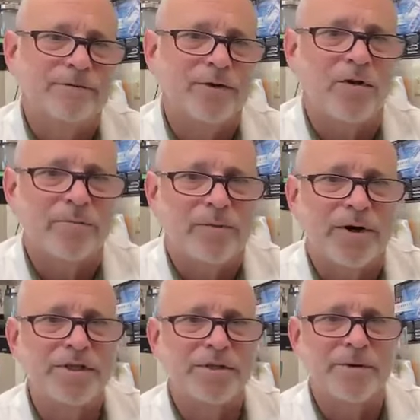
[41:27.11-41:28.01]
call them
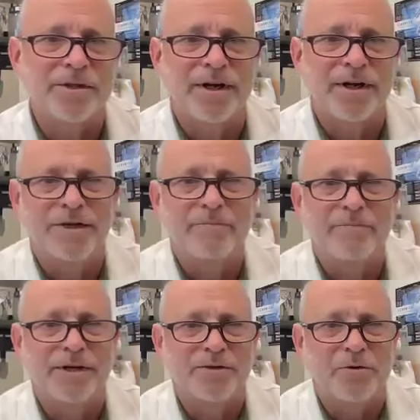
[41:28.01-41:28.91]
participants, not
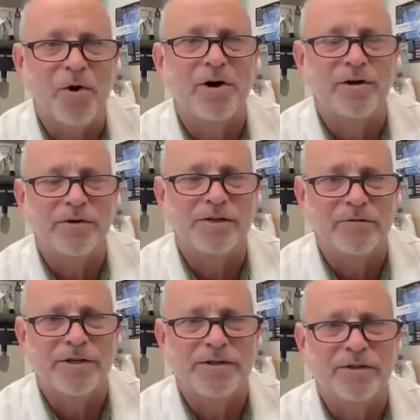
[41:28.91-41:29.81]
subjects, or partners in
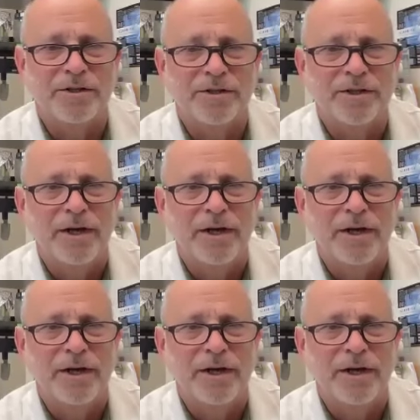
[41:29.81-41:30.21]
research.